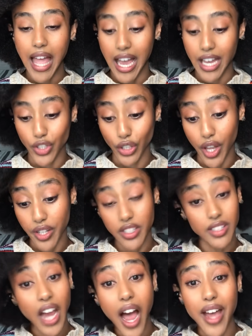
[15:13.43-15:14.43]
And a lot of the
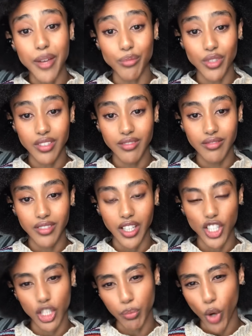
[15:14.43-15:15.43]
times,
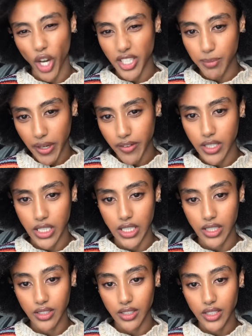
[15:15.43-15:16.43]
it's the
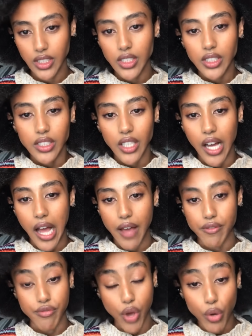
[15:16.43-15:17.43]
prosperity
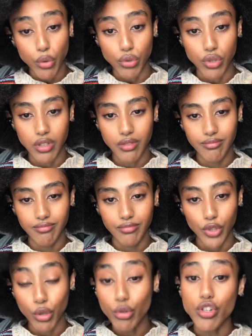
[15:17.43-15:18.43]
of those
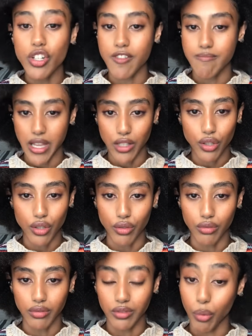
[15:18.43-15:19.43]
who should have meant
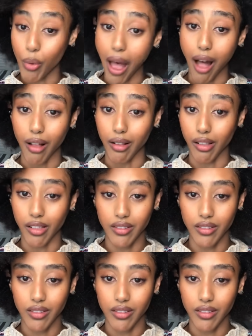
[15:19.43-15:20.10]
you well.